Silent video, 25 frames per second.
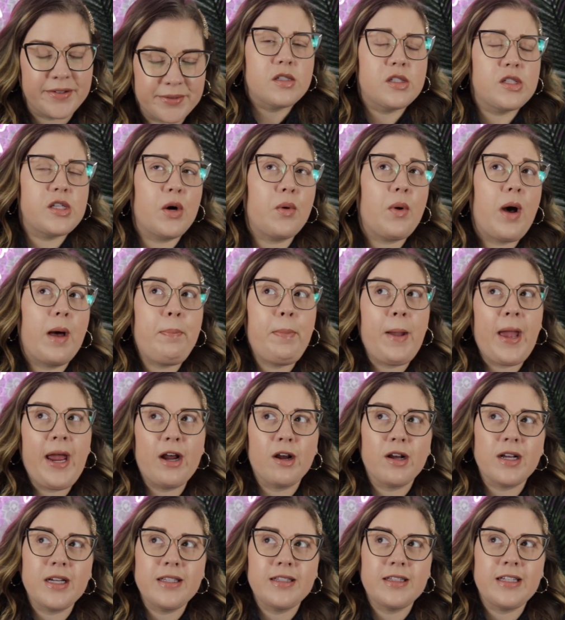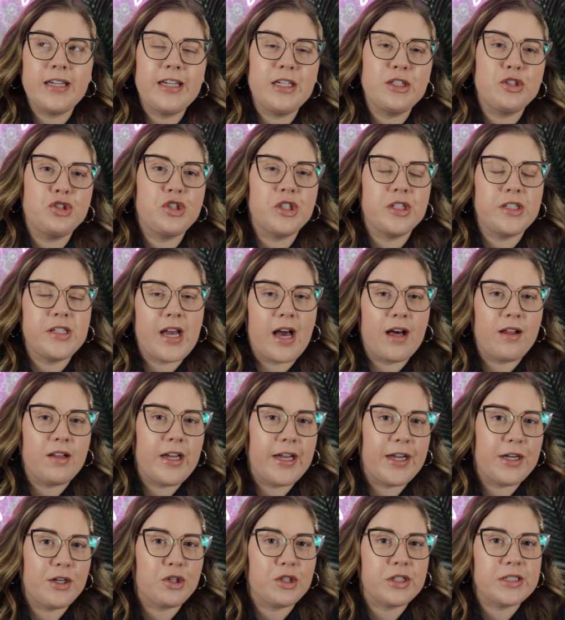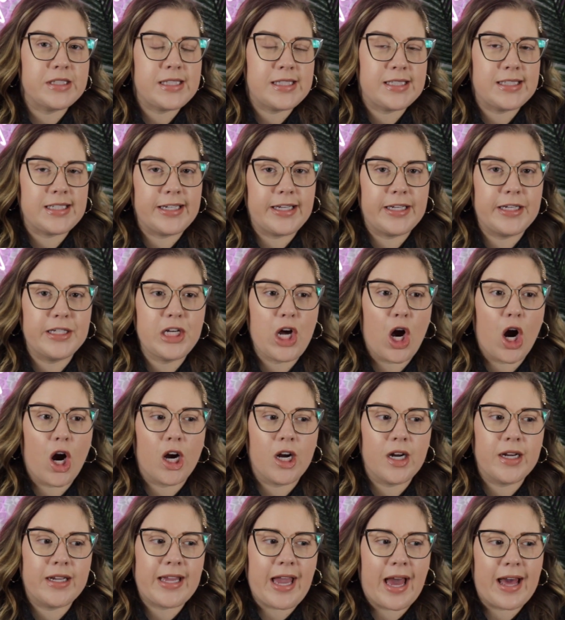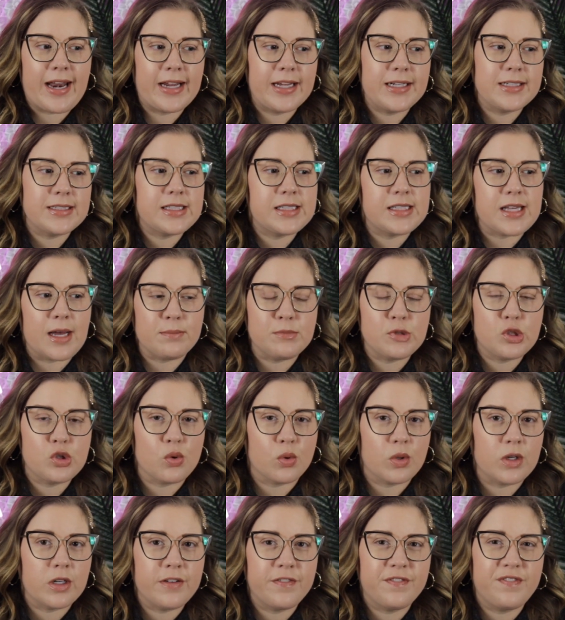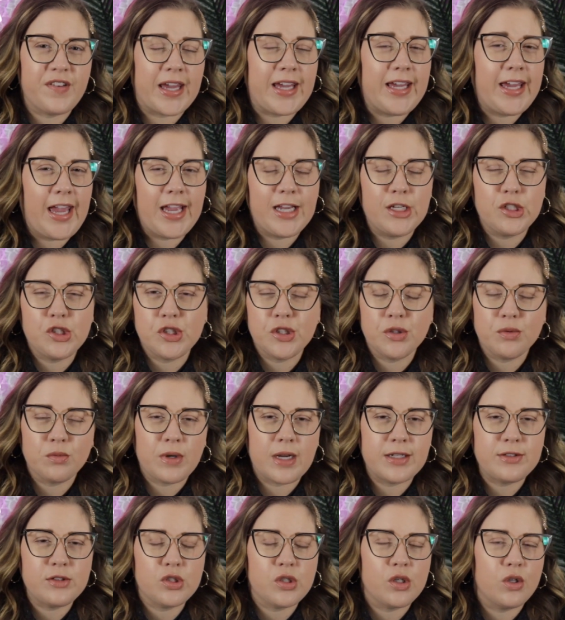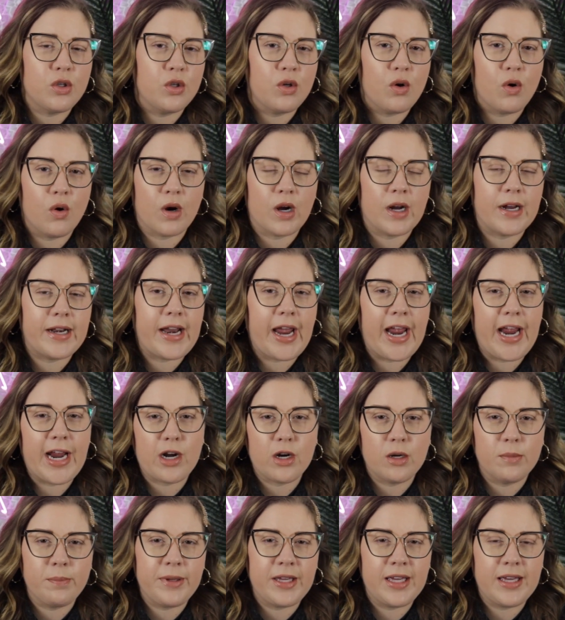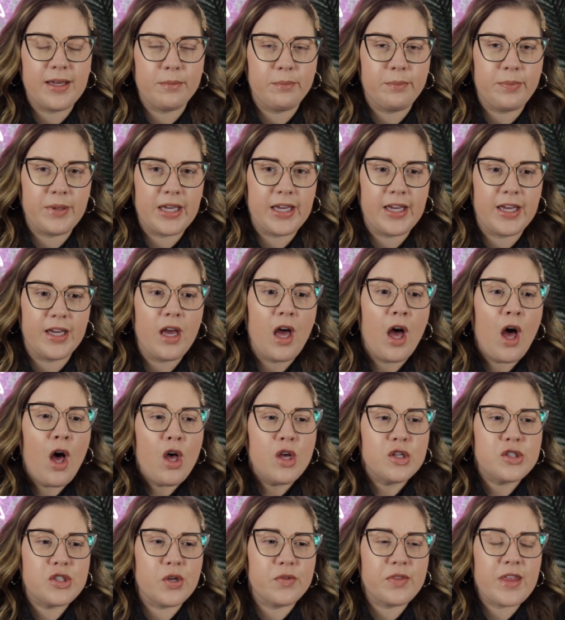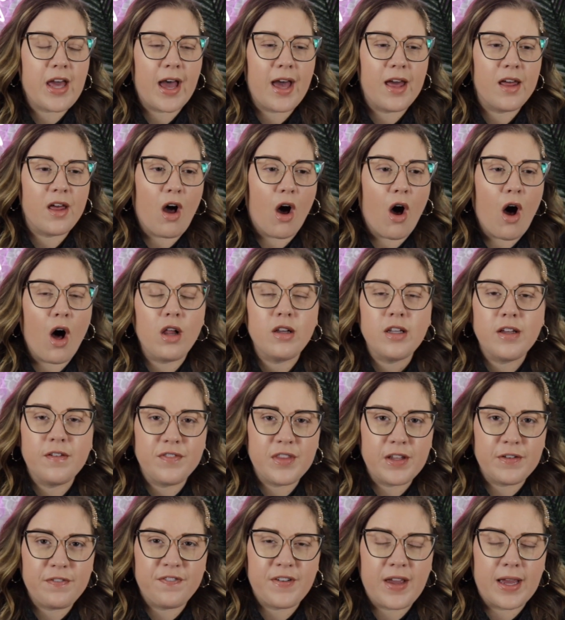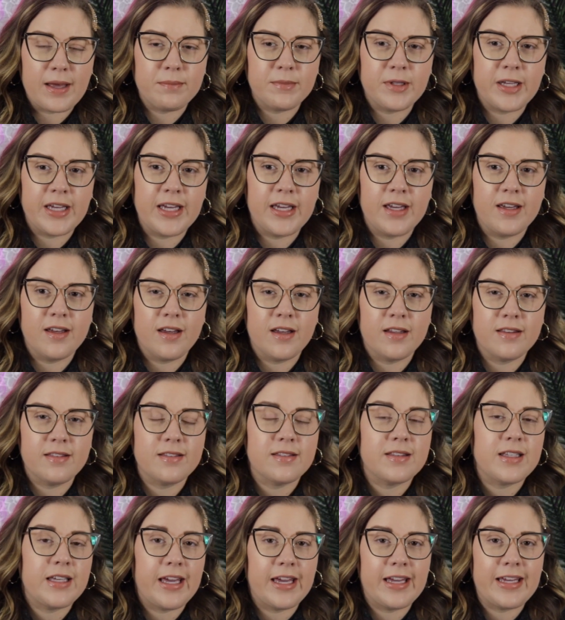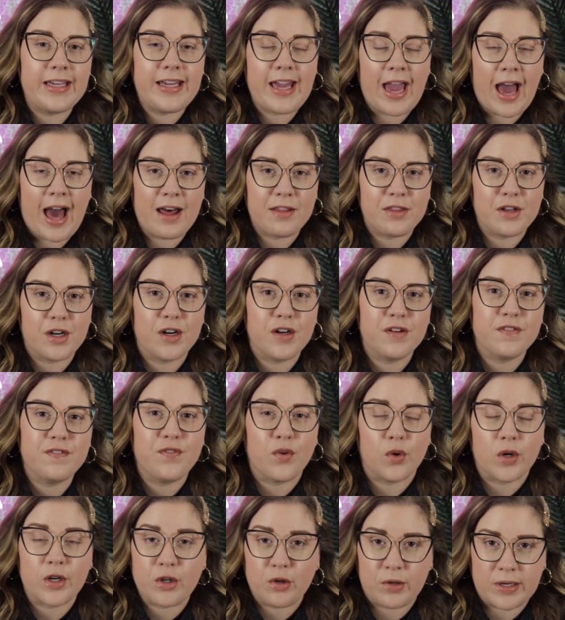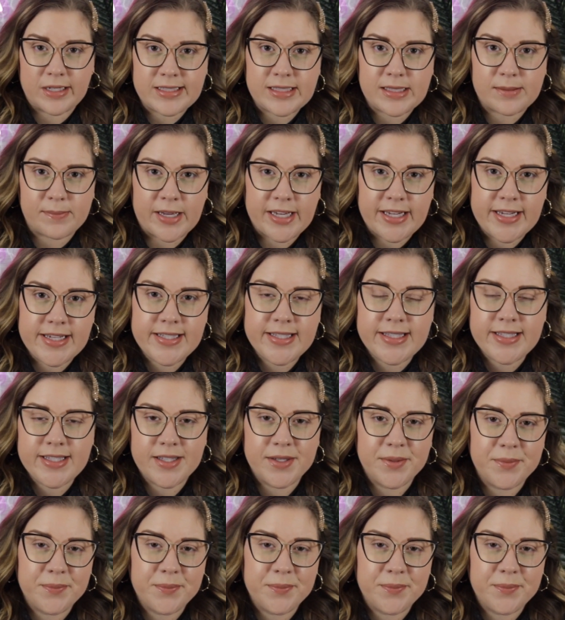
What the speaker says: So apparently Janelle and Christine are getting some sort of vacation rental or an Airbnb so that all of the family can gather for Christmas.